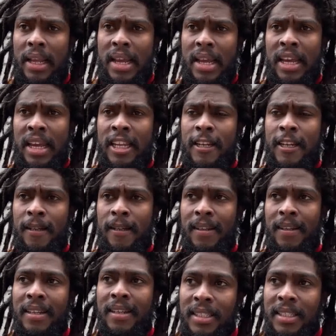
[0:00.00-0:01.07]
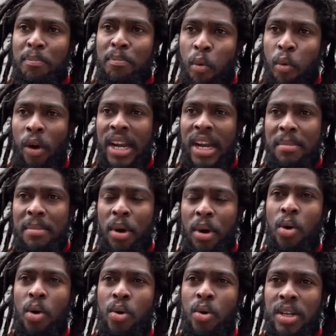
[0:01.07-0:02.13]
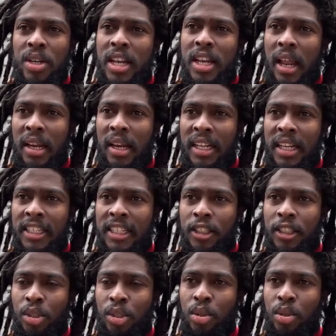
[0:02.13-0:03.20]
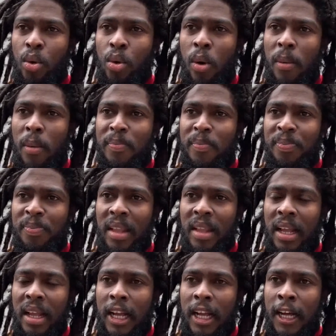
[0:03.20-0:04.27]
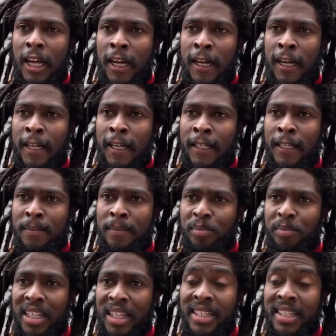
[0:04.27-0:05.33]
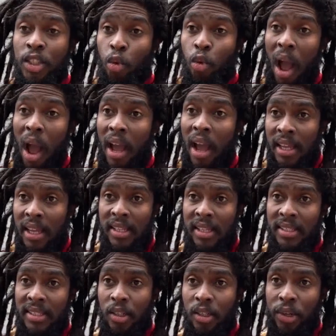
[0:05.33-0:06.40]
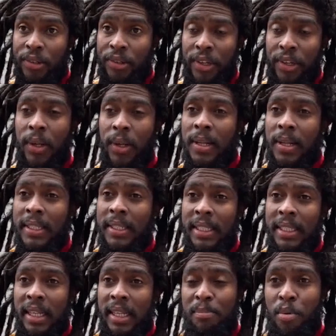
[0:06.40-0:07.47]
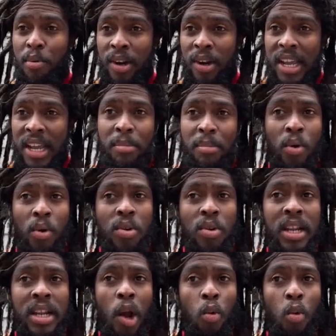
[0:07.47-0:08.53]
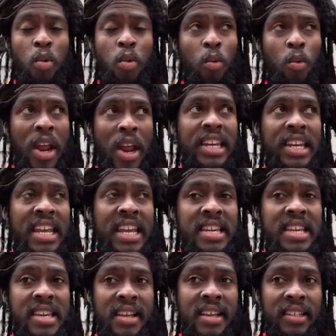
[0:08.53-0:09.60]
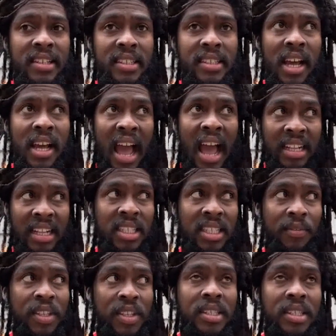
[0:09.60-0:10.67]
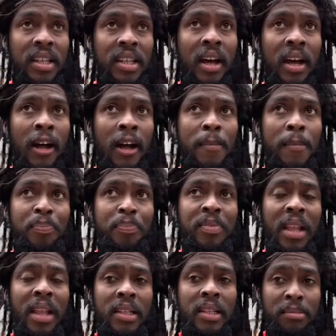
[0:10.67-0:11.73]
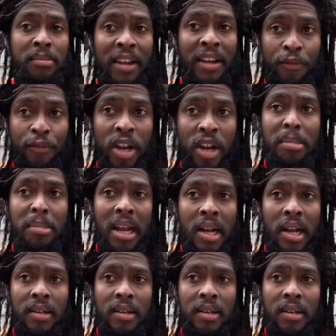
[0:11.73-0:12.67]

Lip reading: and it is a poor neighborhood linked to uh, Criswa. It is another poor neighborhood. When they killed the activist, my friend, my